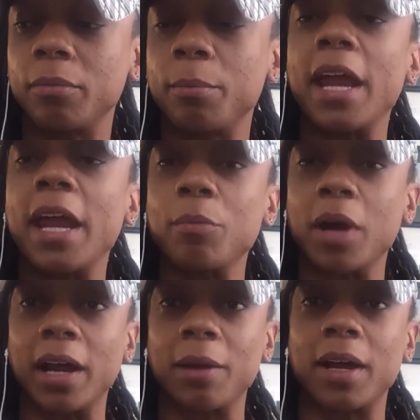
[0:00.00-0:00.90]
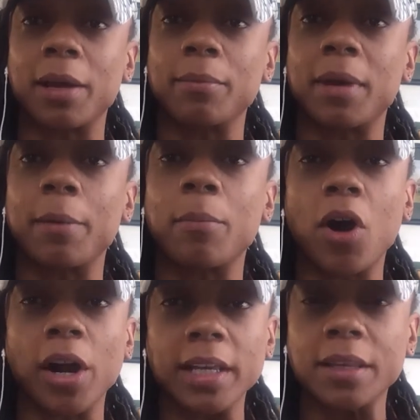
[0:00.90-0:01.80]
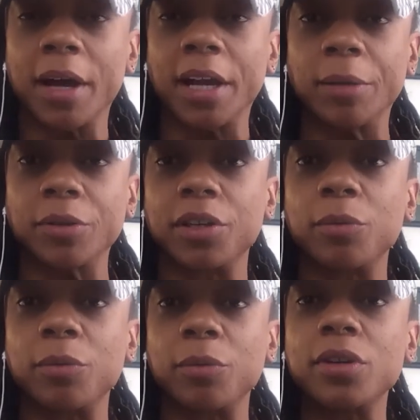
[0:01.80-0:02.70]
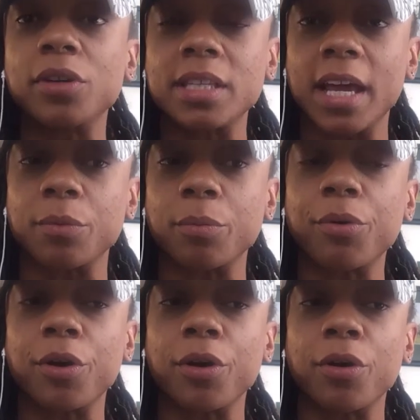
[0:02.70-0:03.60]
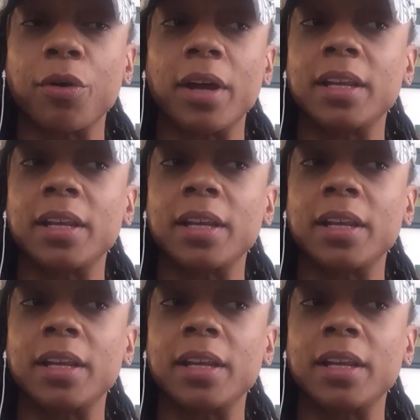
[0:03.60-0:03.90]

made my mark in the bodybuilding community as a pro.